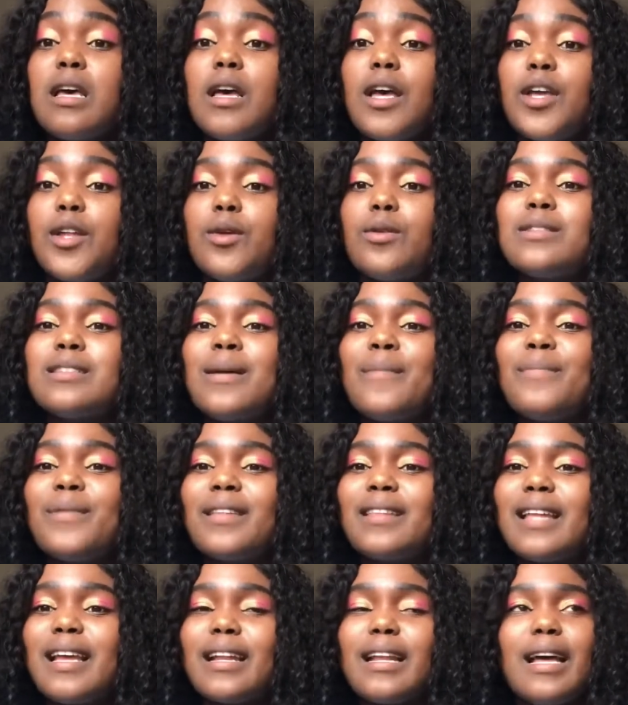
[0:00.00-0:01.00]
you know, something
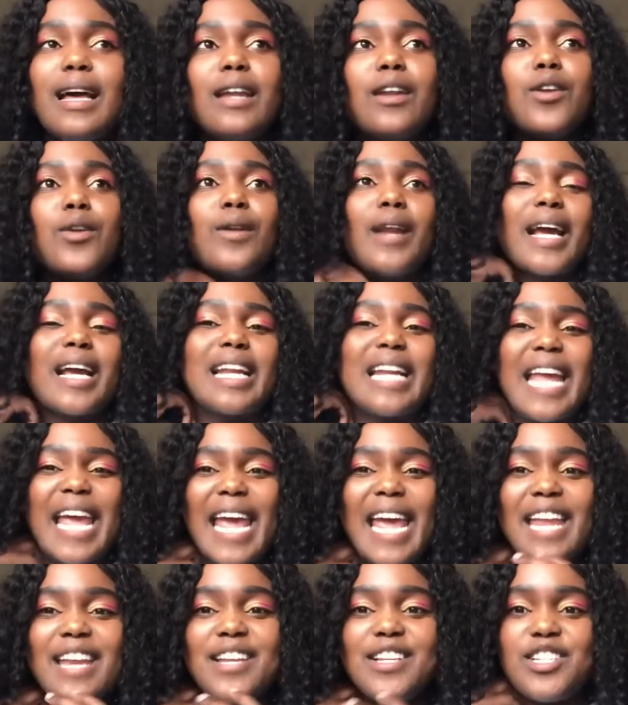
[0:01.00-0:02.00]
that, I don't know, like an
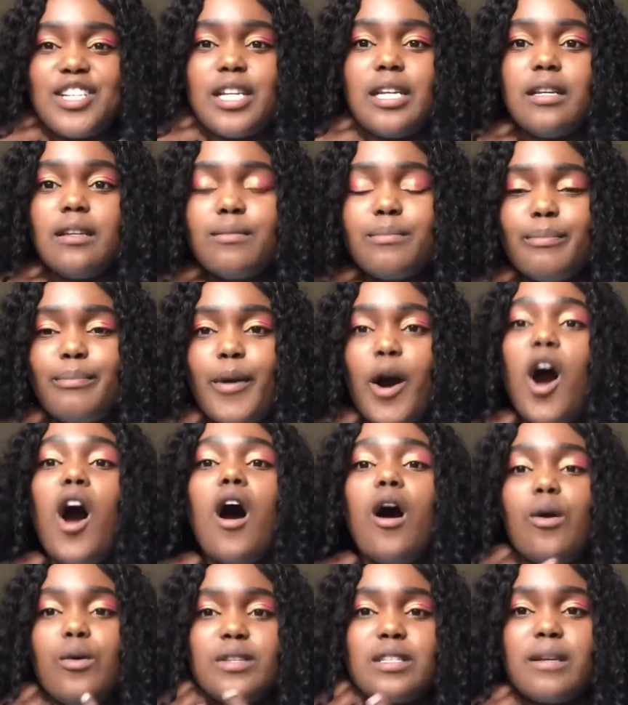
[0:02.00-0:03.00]
energy
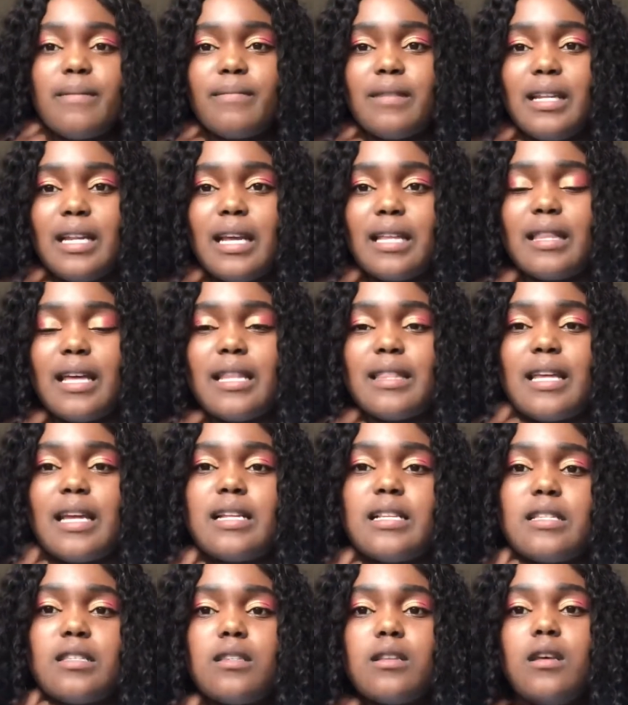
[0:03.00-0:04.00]
bar or something like that, that
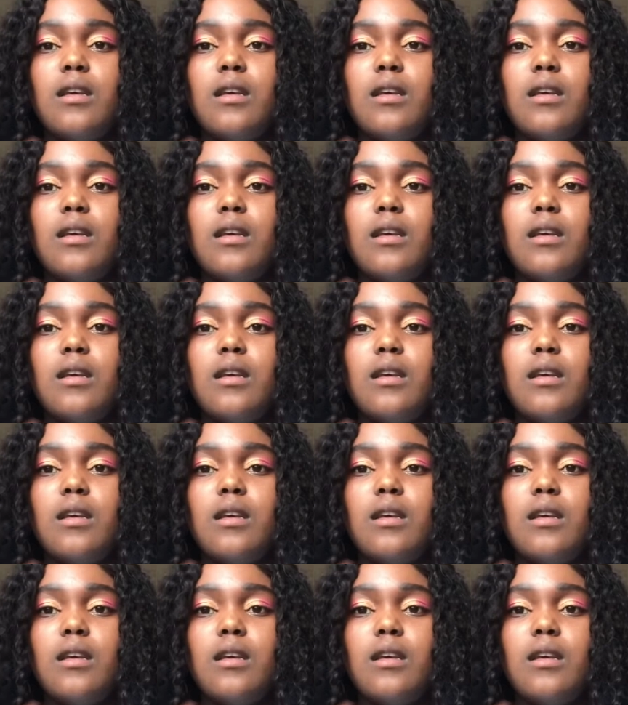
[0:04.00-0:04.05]
it's